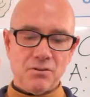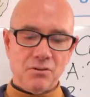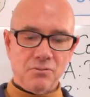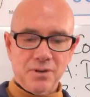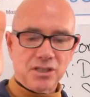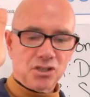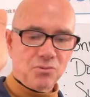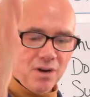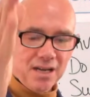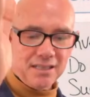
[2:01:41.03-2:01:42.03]
Which
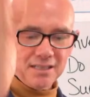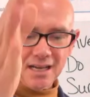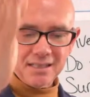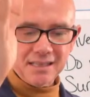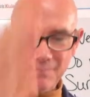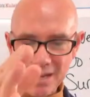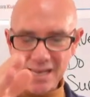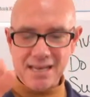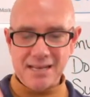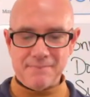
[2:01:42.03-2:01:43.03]
one does it
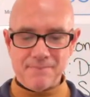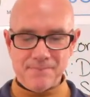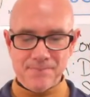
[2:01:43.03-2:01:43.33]
mean?